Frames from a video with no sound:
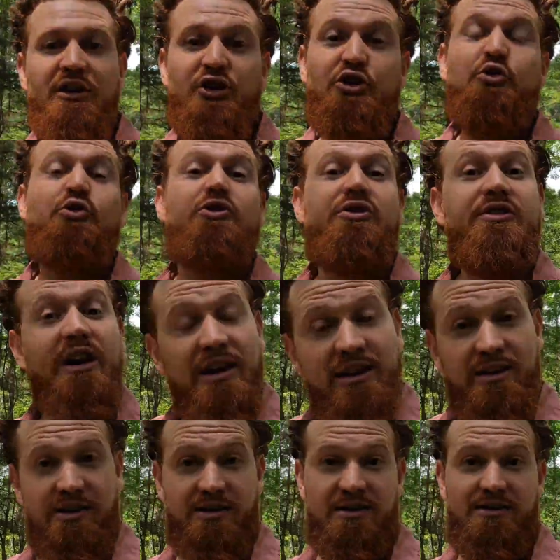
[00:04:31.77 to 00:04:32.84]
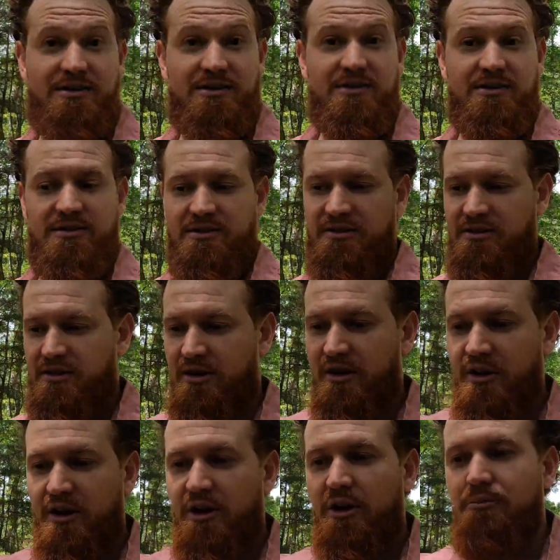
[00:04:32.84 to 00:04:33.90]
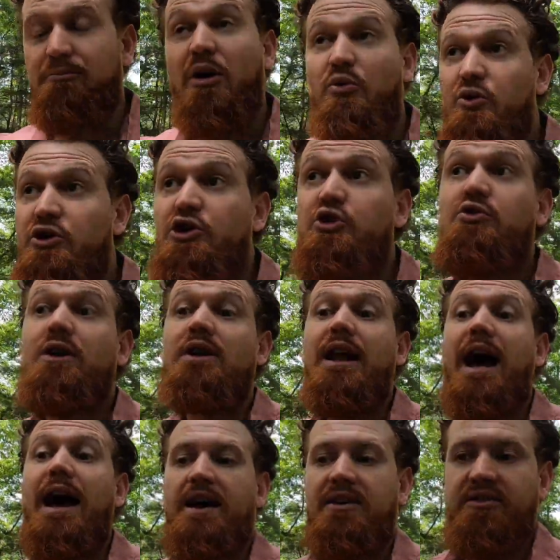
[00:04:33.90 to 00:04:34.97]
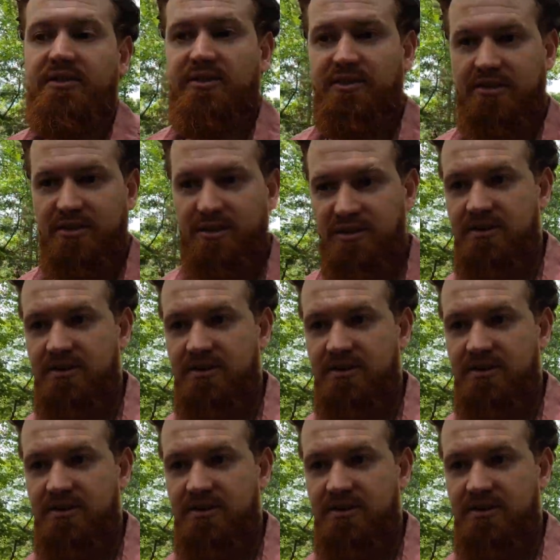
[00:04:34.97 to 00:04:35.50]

you sink. But when you relax,